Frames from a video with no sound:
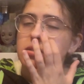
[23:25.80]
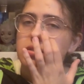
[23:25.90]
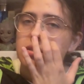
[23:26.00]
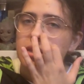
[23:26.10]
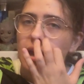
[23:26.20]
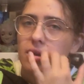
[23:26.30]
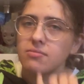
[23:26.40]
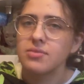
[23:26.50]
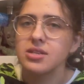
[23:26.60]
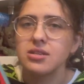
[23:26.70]
Yeah,
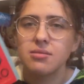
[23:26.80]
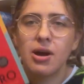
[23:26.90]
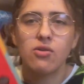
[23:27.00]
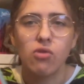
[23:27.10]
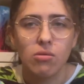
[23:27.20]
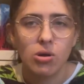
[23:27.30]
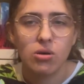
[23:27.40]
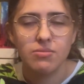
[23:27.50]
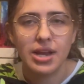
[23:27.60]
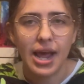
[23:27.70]
this is about a robot,
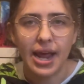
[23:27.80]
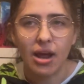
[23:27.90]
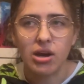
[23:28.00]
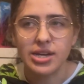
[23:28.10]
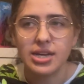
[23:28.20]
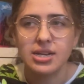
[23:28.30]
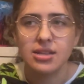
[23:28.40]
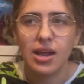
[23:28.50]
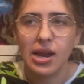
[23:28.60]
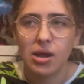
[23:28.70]
an AI, and
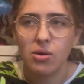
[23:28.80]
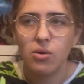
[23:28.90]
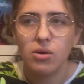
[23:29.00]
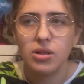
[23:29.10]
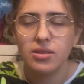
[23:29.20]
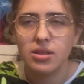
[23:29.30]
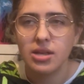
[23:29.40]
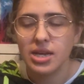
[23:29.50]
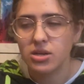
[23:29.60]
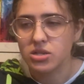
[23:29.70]
it's
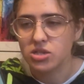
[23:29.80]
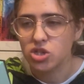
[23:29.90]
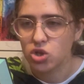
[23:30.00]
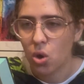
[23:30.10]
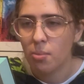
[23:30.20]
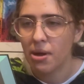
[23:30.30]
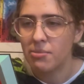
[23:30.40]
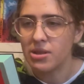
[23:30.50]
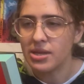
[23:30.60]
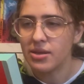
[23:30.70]
in a shop, I
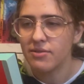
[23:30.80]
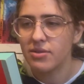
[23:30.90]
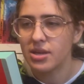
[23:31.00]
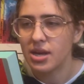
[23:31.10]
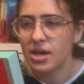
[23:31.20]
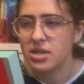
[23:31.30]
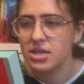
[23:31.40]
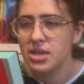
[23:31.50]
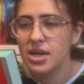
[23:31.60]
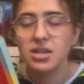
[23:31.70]
believe. Yeah,
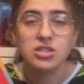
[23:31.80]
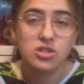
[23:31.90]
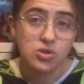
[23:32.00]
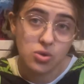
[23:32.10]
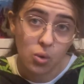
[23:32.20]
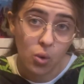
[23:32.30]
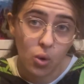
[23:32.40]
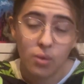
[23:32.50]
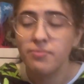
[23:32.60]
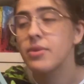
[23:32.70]
in a
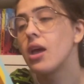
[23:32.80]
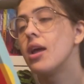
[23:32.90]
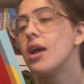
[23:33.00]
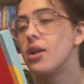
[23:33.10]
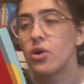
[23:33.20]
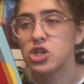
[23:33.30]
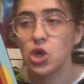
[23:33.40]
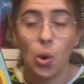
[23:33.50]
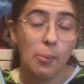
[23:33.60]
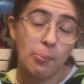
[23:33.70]
store, not
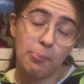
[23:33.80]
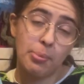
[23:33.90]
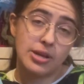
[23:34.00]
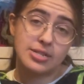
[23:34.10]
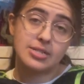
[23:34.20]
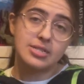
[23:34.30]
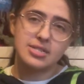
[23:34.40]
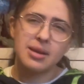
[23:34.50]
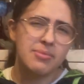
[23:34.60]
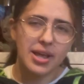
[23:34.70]
shop,
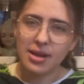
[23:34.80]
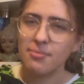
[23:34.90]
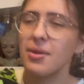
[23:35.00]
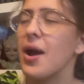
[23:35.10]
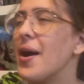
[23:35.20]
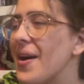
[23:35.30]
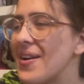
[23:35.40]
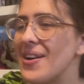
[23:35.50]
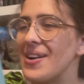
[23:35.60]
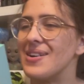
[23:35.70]
same thing.
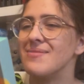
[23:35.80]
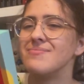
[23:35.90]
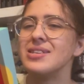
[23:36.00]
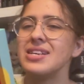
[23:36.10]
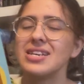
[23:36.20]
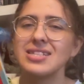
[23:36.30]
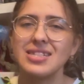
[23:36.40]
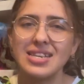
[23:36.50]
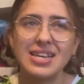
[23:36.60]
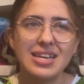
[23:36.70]

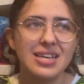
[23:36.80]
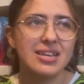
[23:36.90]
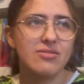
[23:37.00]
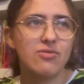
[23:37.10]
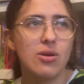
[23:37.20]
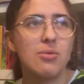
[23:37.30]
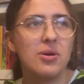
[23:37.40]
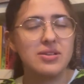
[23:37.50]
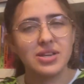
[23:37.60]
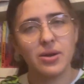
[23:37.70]
The robot
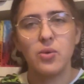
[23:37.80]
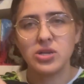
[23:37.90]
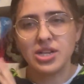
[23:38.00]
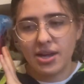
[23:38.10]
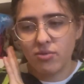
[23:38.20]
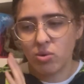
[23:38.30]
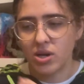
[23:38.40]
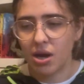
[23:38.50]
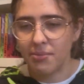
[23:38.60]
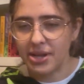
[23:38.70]
is watching everyone
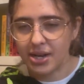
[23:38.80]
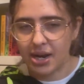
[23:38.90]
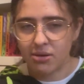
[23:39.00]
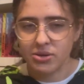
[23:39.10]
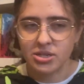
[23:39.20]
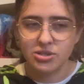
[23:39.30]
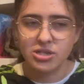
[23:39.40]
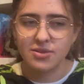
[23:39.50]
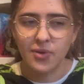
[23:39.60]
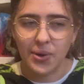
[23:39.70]
come in and out, and you
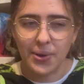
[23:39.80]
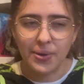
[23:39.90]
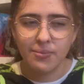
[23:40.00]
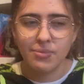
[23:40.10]
just follow